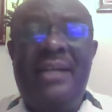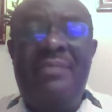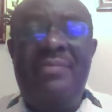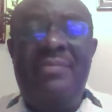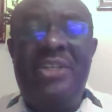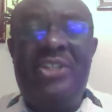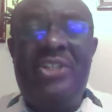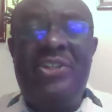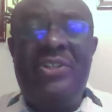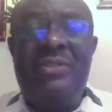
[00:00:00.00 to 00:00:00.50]

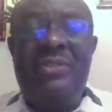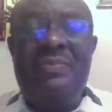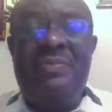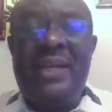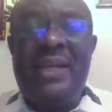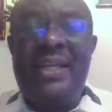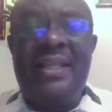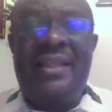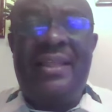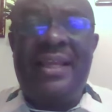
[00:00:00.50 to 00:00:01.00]

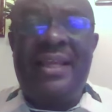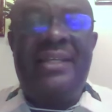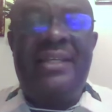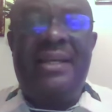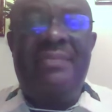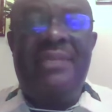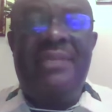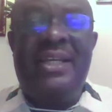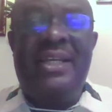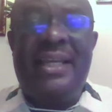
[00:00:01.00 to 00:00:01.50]
admissions per year.
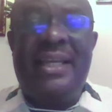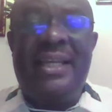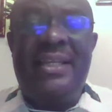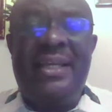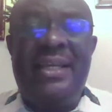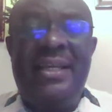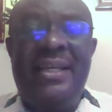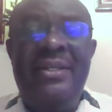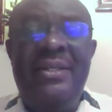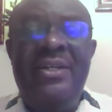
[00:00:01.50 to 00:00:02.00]
That time in
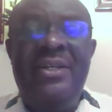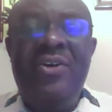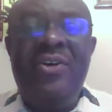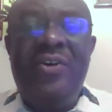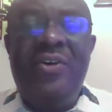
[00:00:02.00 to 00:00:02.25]
Kenya,